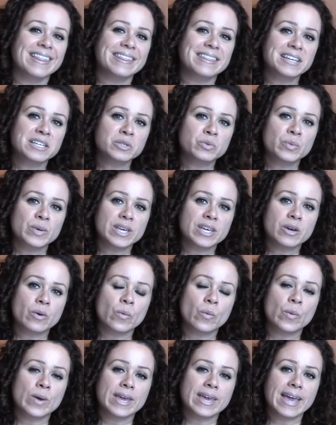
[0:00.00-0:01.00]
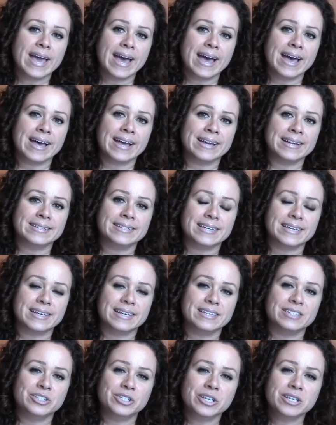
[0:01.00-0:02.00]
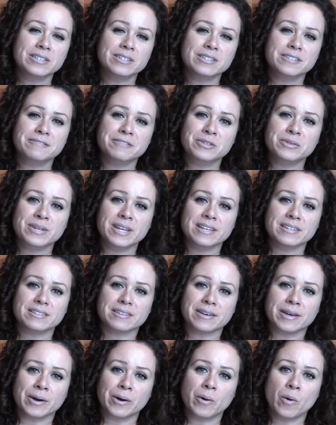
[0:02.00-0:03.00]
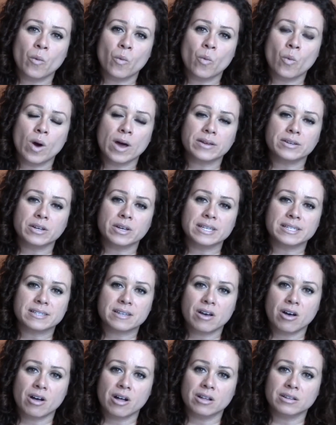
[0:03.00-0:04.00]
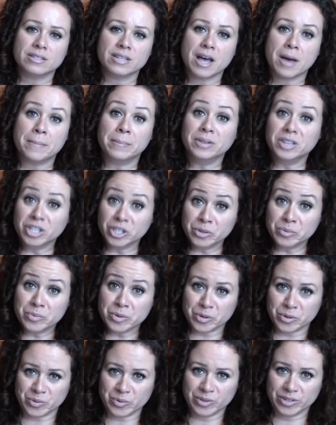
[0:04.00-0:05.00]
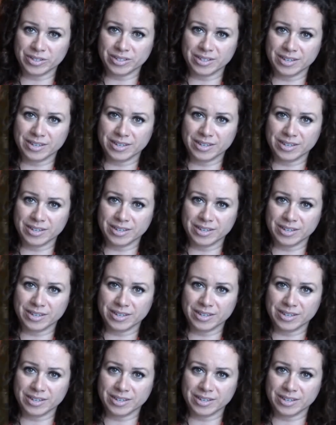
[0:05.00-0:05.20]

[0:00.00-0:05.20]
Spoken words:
This week we had, just a few days ago, what is called a blue moon.